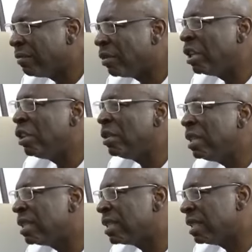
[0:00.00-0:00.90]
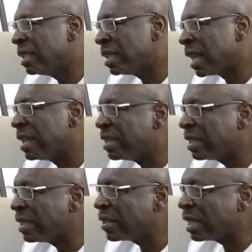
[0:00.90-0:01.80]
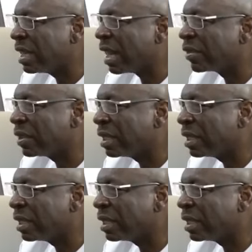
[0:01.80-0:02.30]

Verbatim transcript: for the unity that exists in our